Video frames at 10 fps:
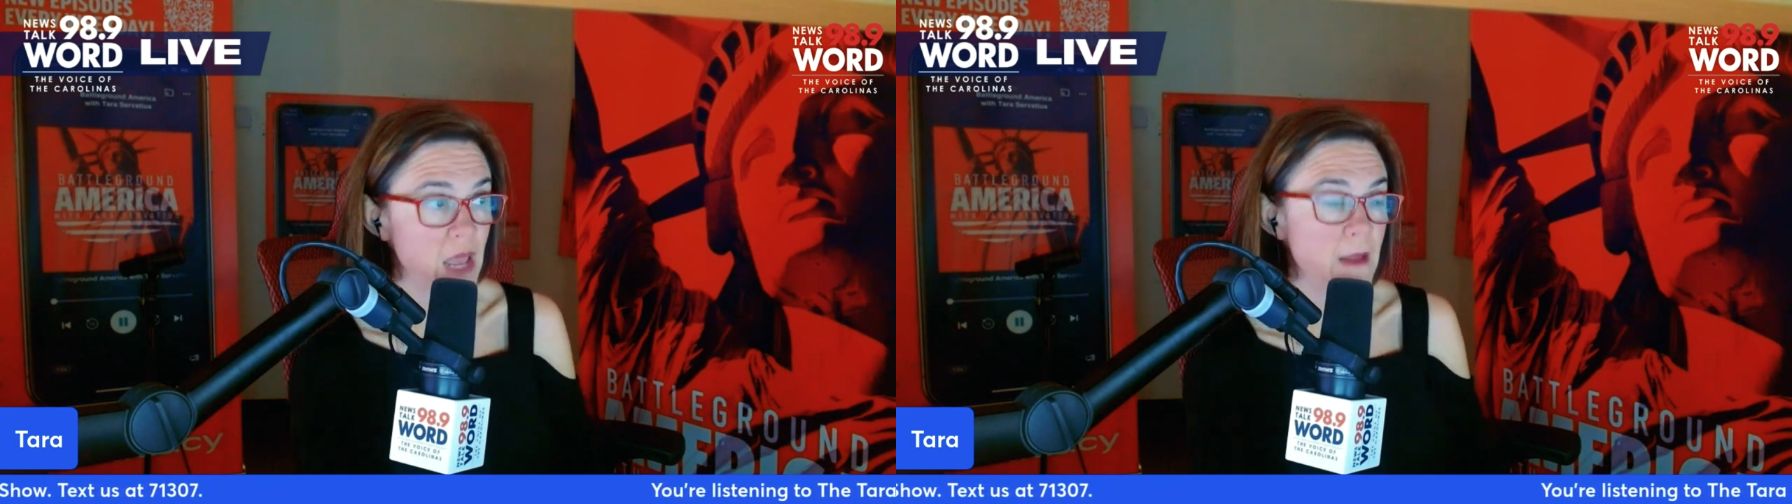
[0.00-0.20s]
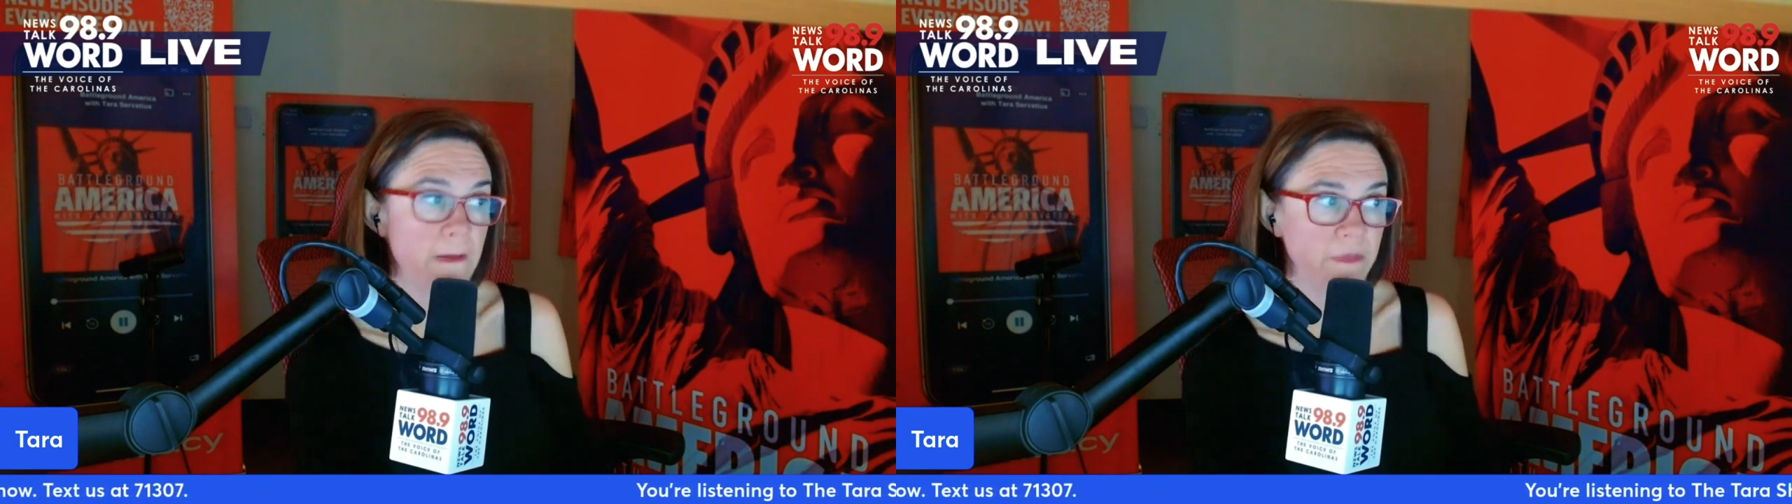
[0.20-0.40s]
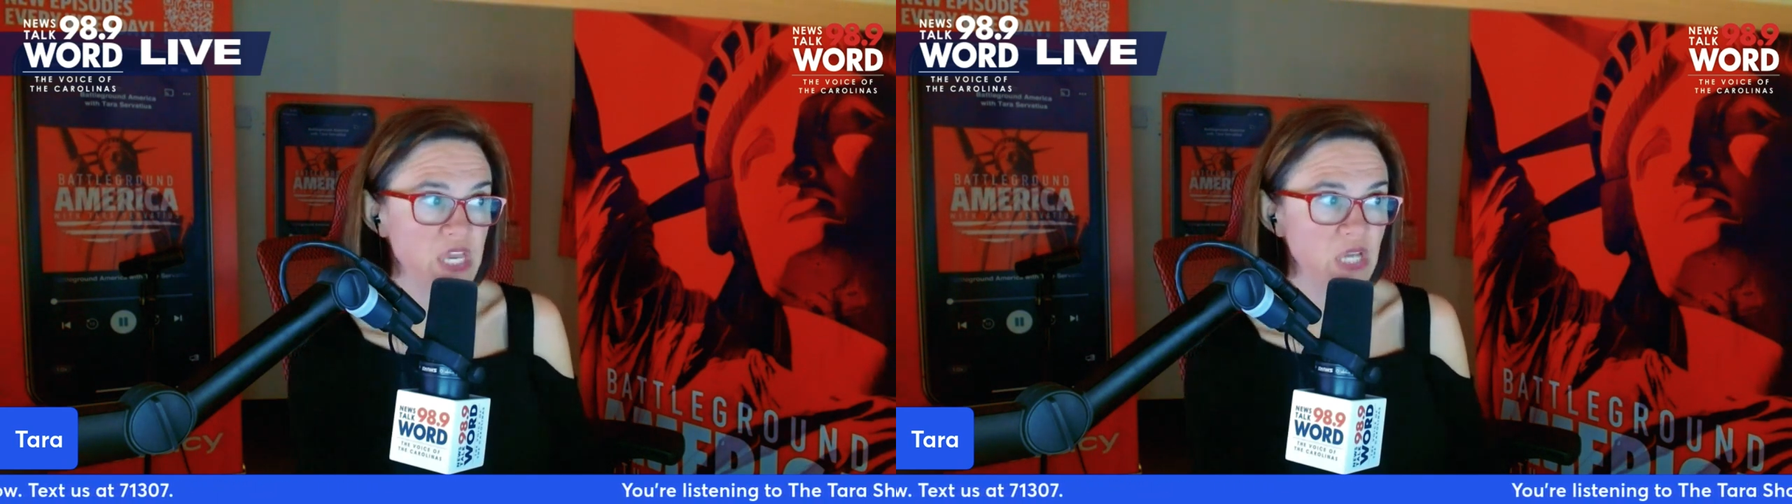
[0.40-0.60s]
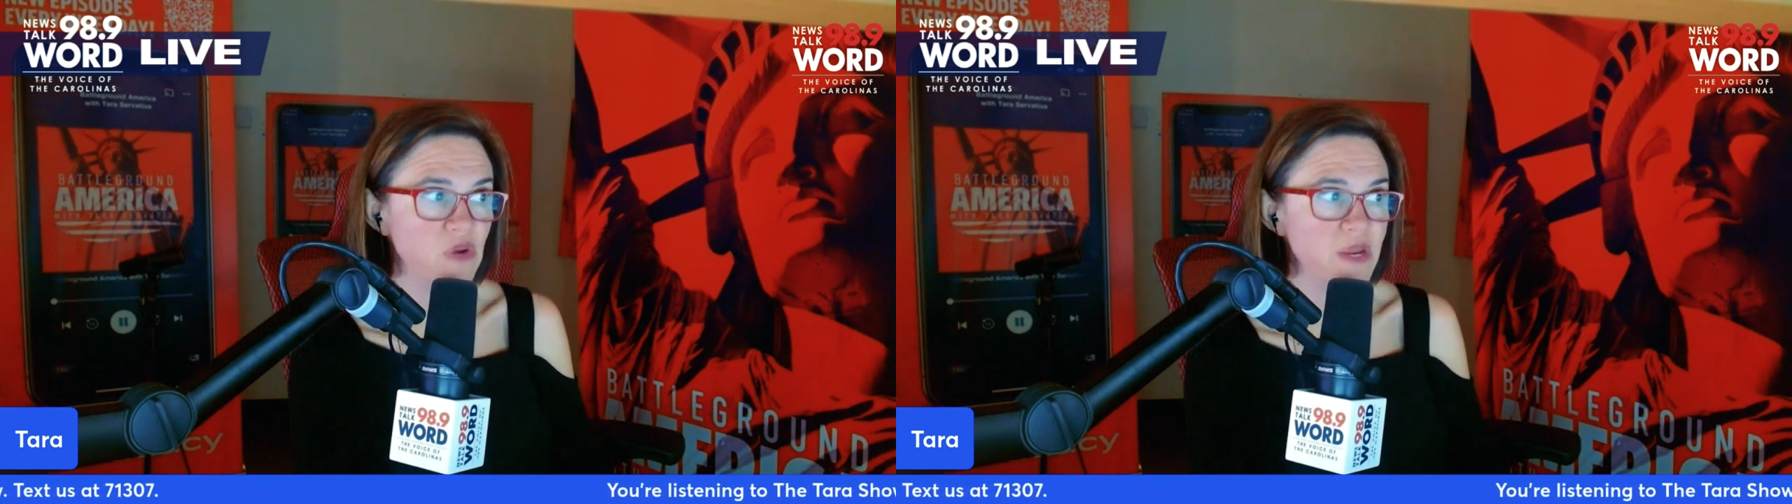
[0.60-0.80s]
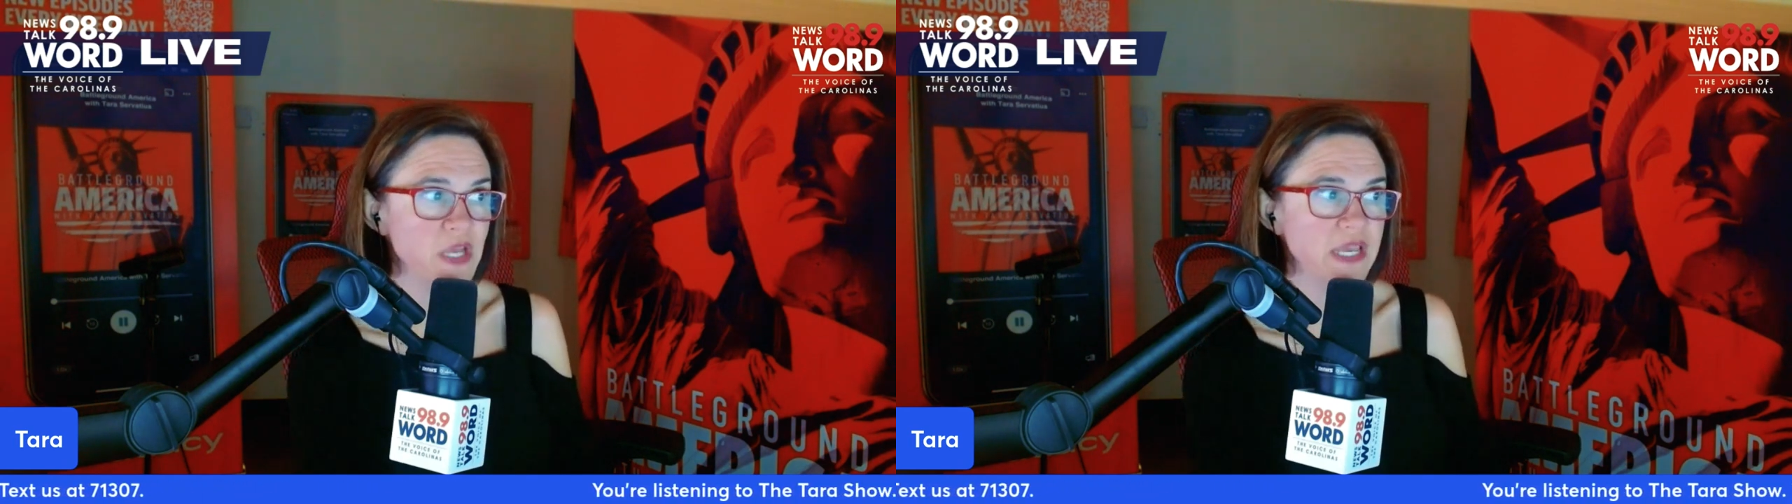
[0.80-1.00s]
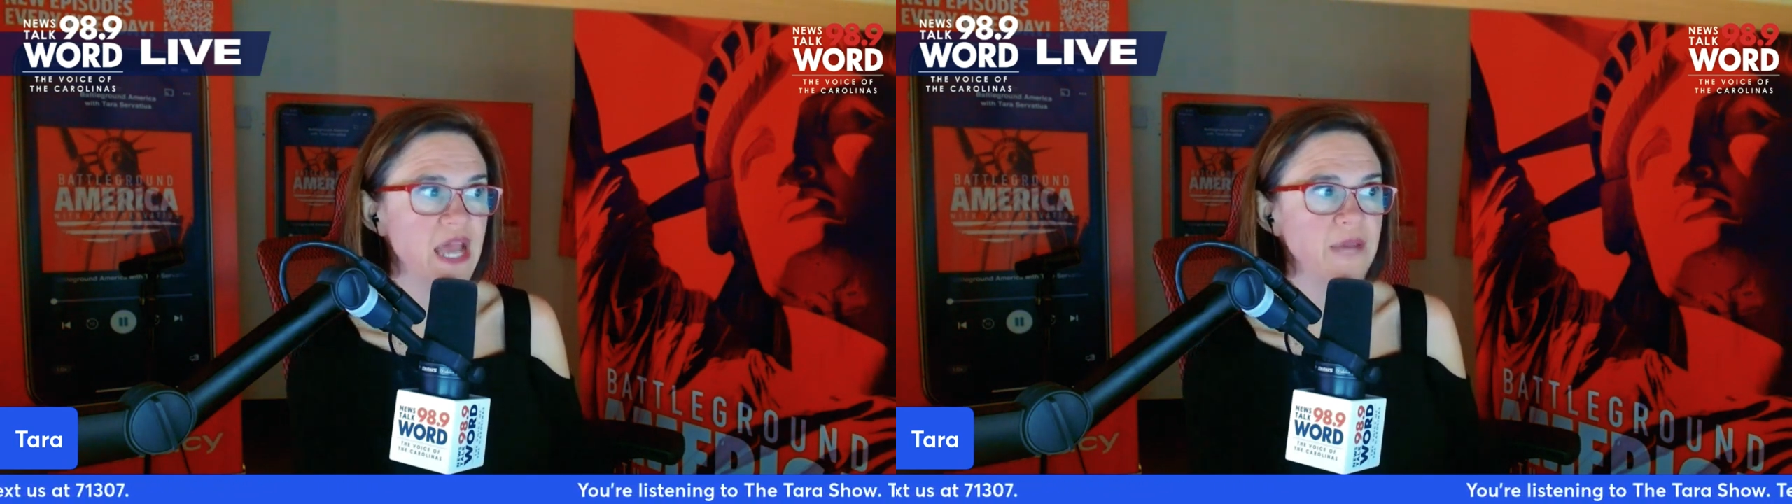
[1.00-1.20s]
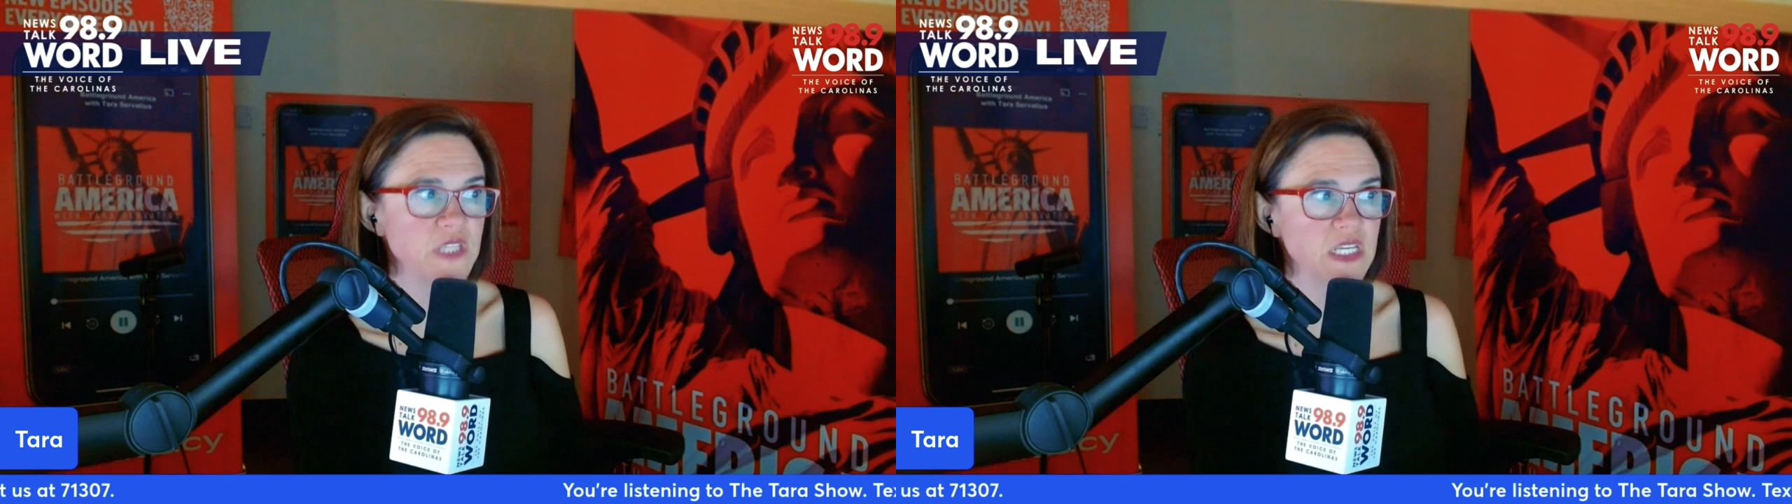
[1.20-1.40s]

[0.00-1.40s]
The agreement caps an